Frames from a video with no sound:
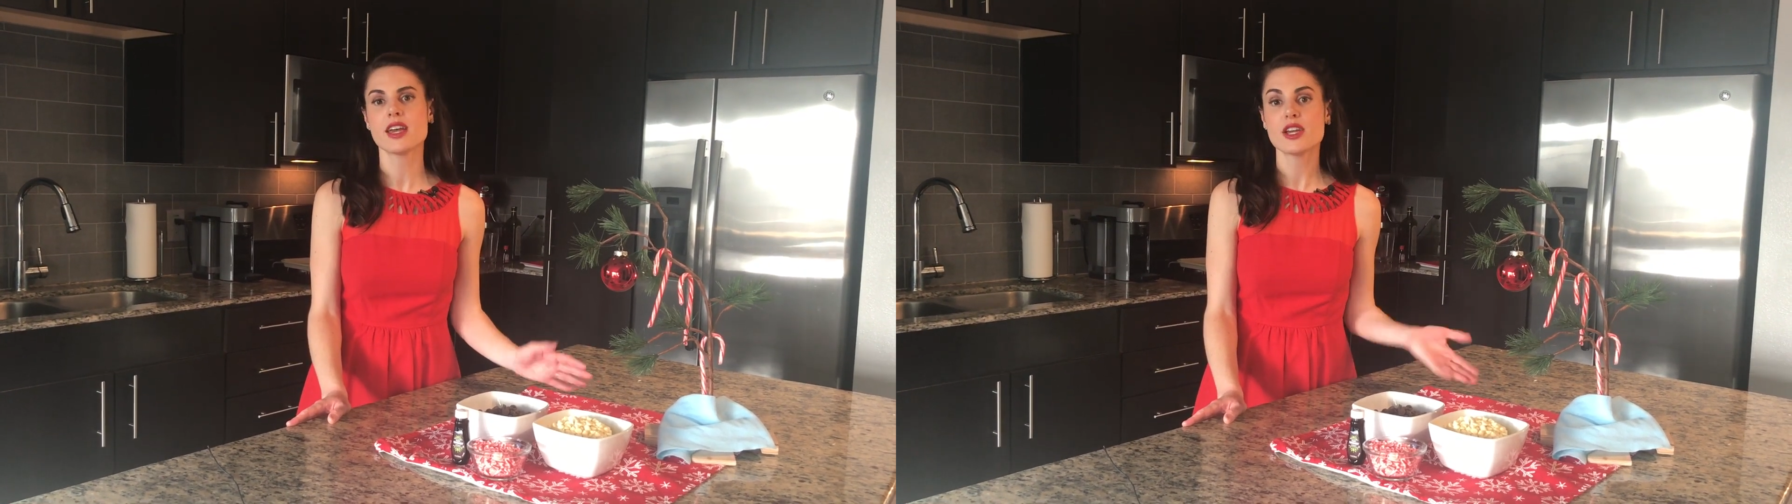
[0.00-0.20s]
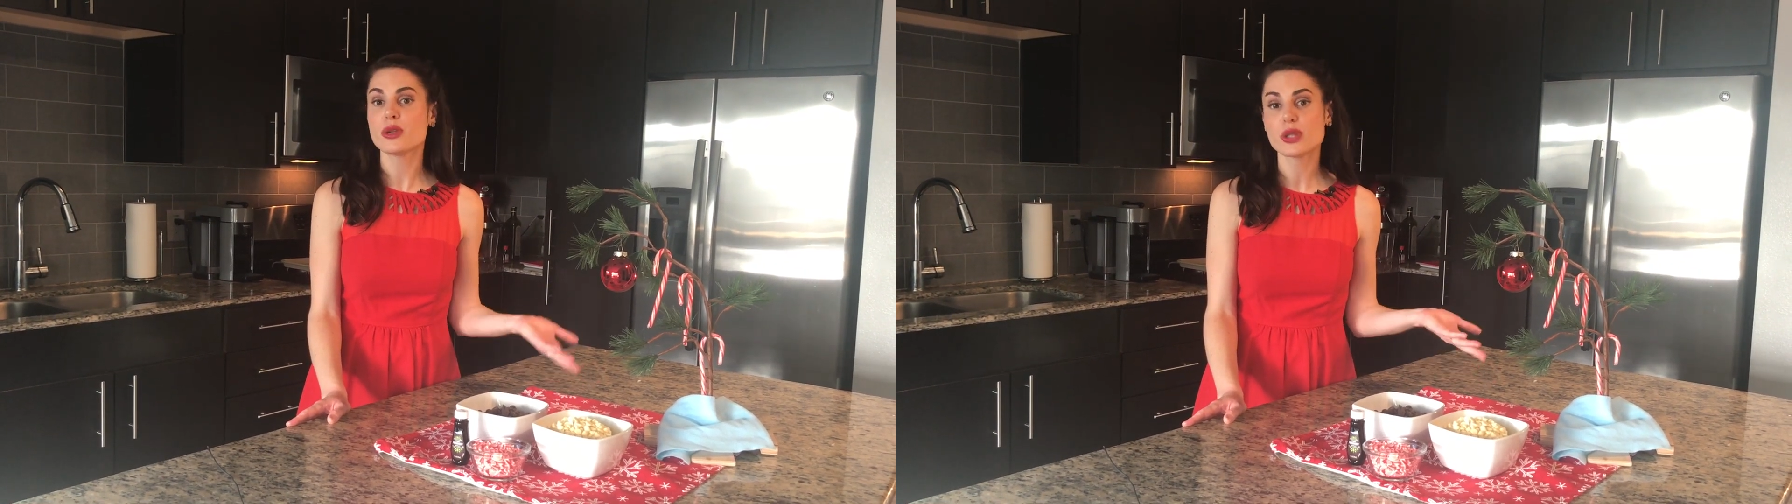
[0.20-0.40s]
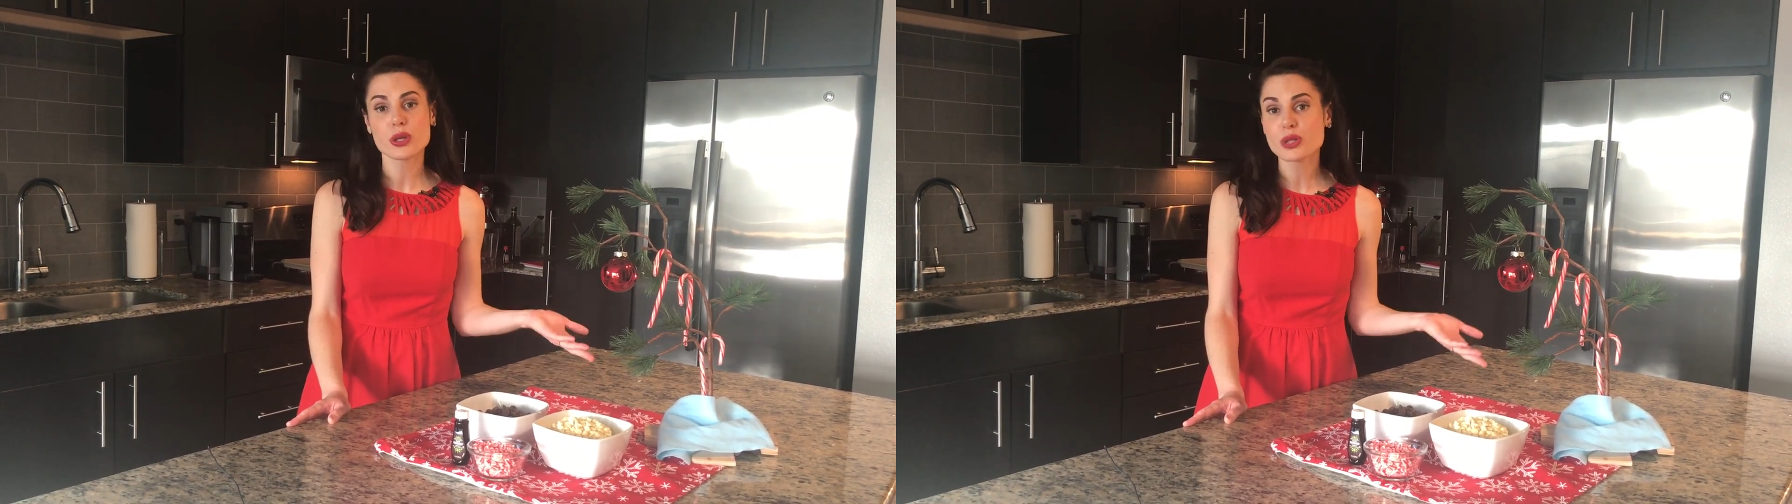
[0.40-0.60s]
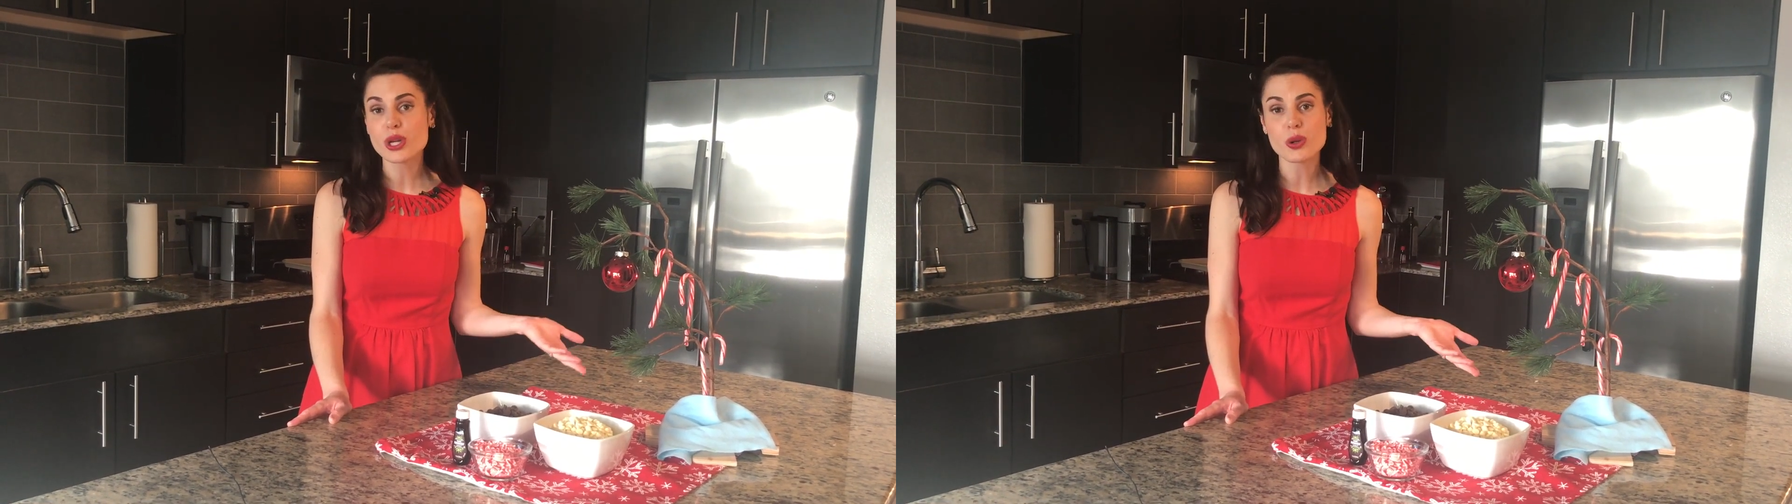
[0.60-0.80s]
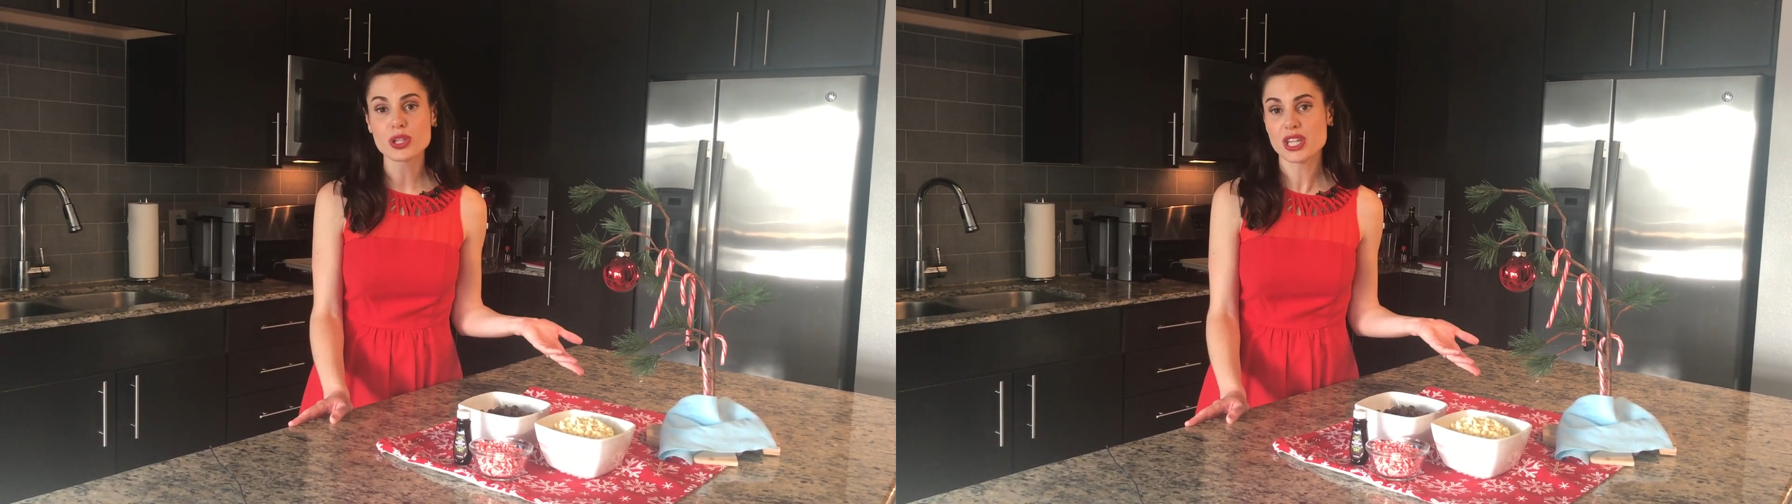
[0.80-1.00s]
You literally
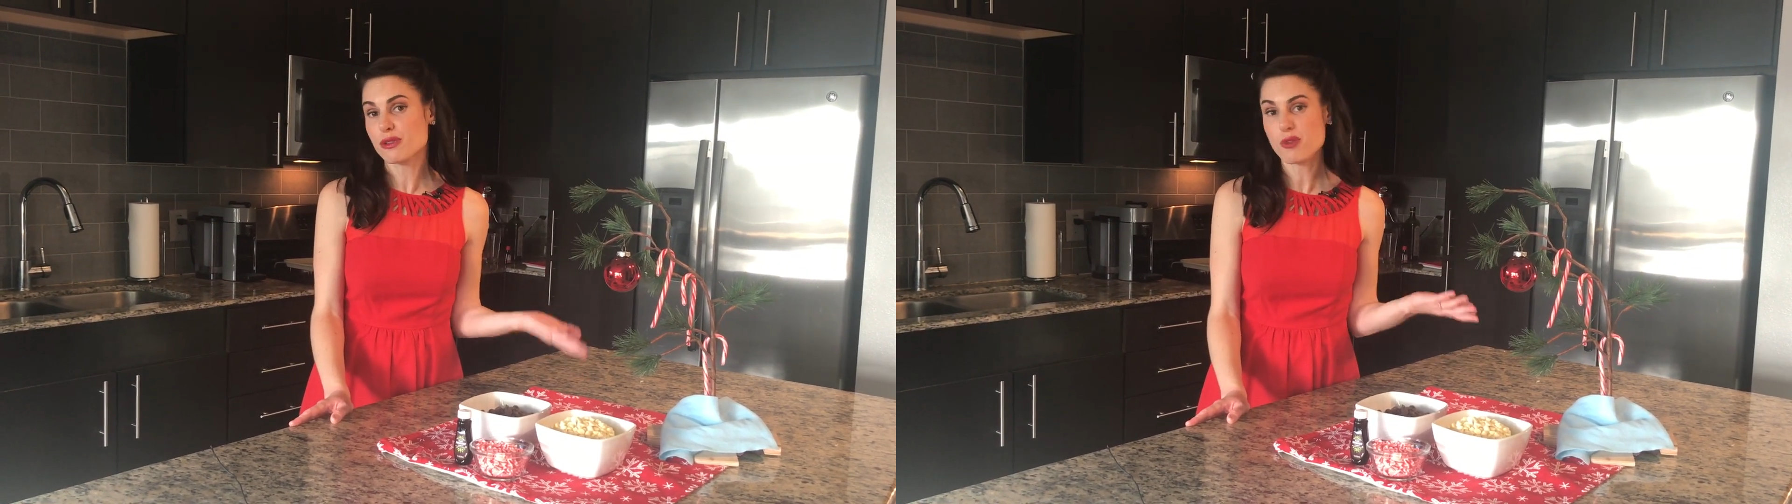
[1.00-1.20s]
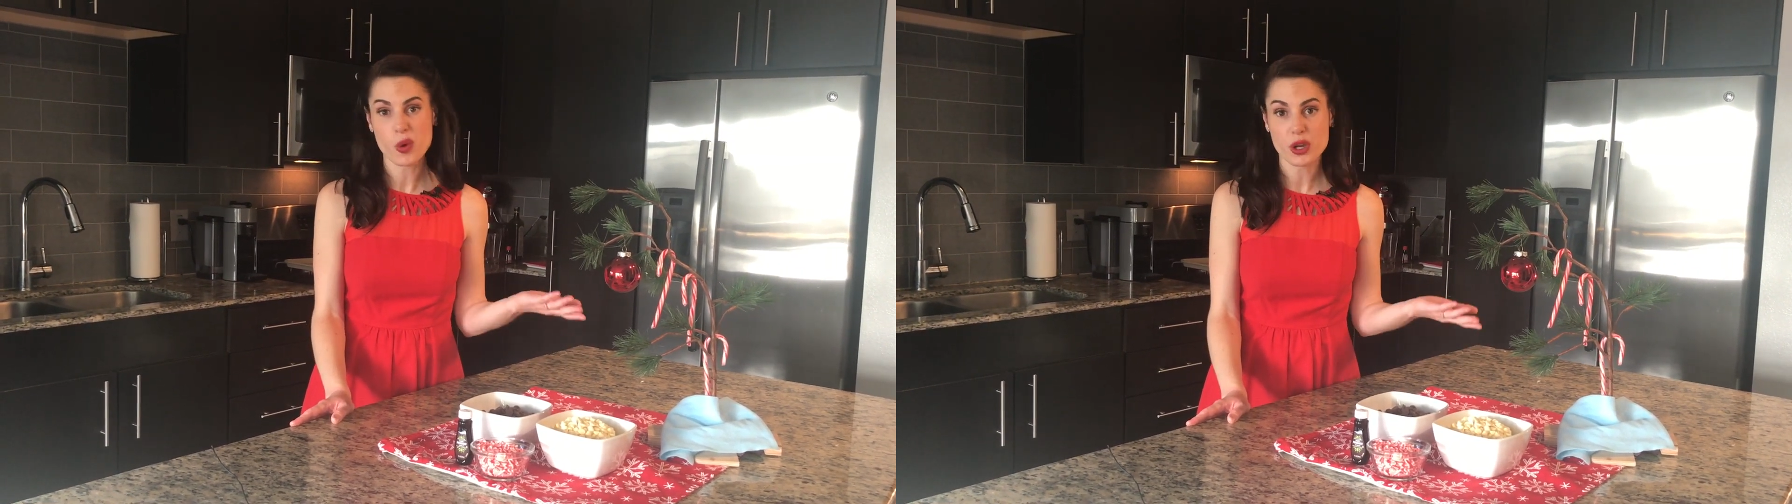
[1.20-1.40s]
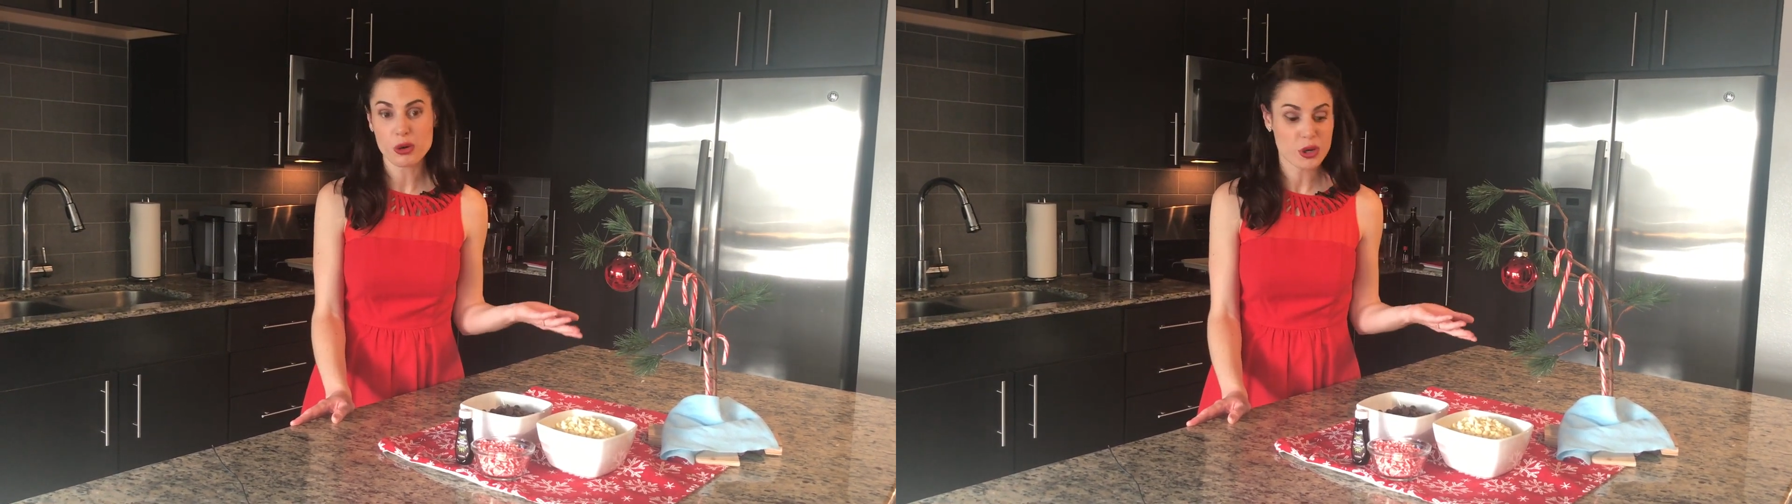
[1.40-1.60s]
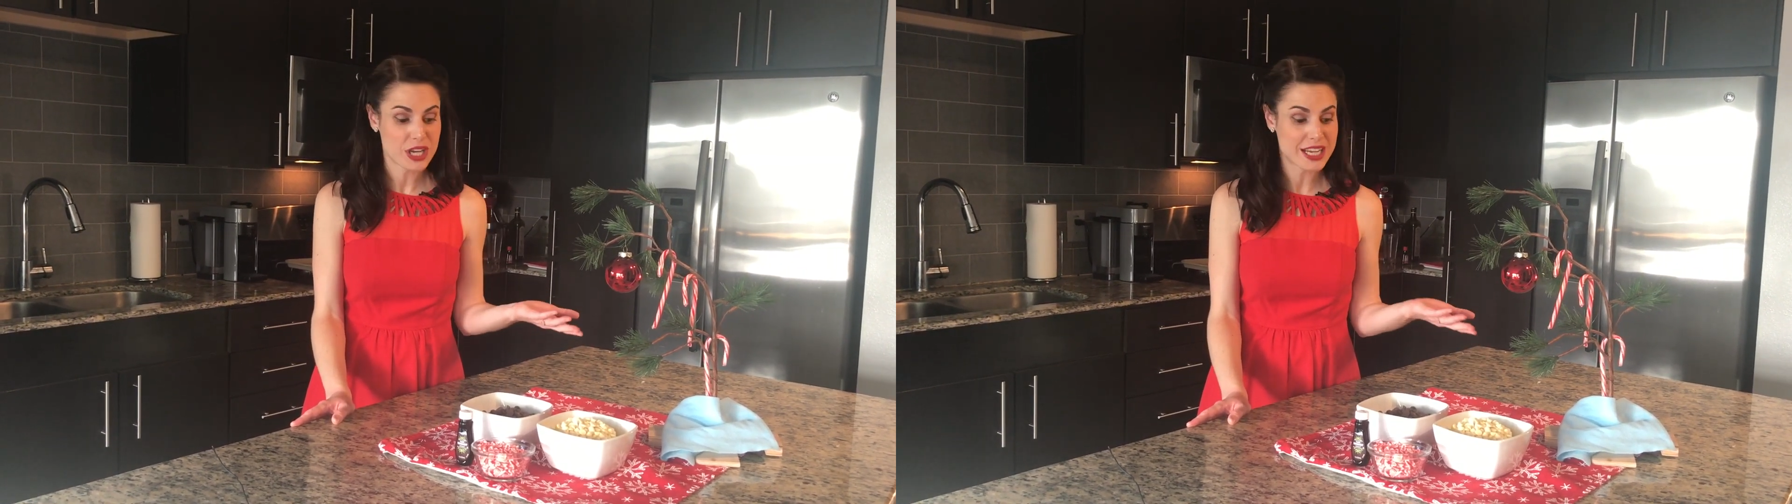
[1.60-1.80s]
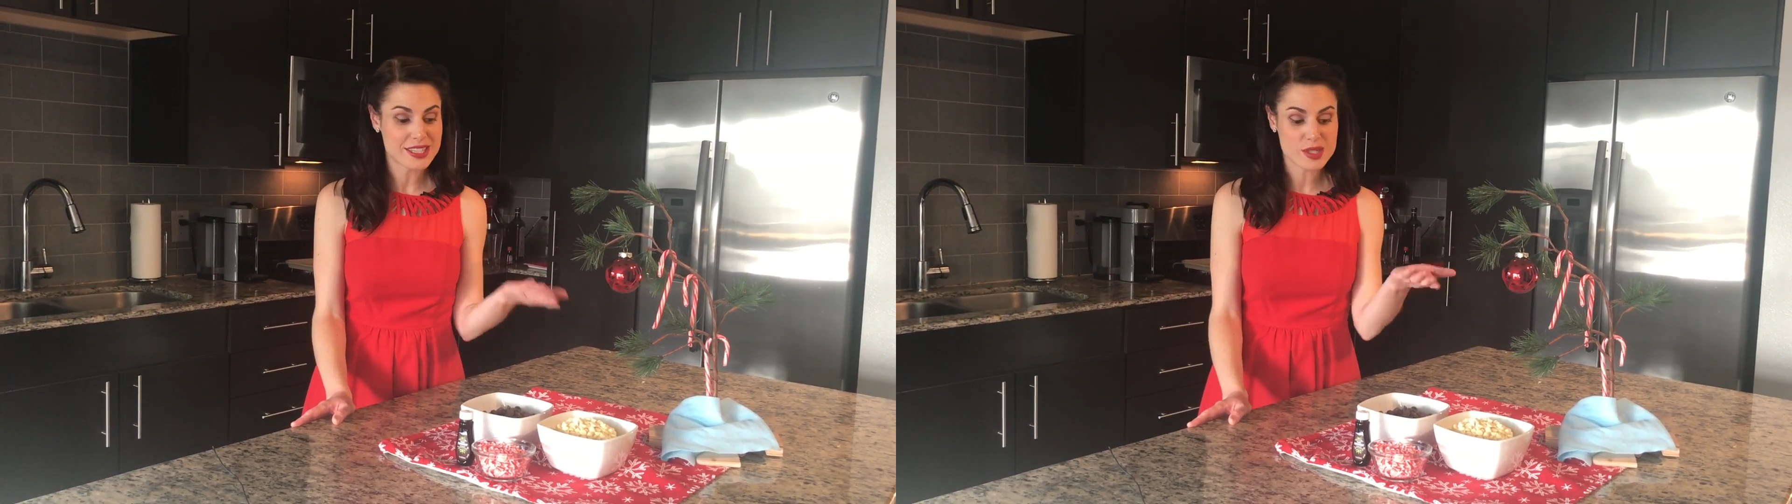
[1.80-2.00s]
only need four
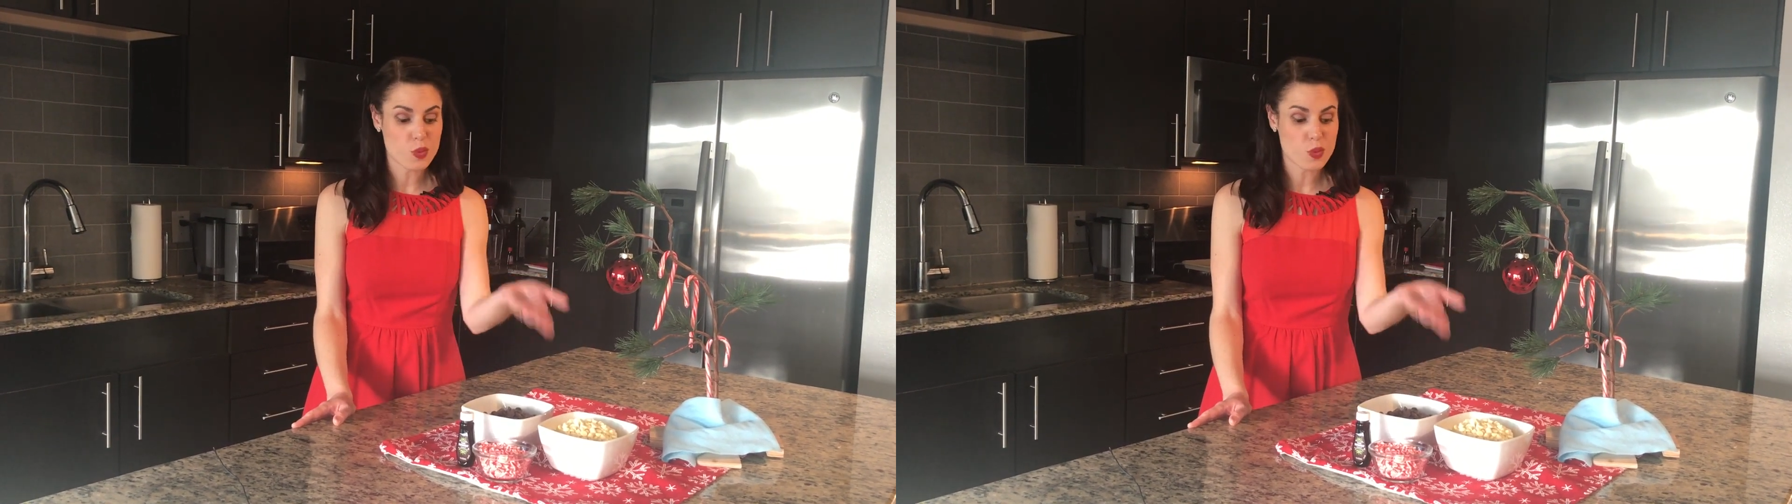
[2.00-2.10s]
ingredients: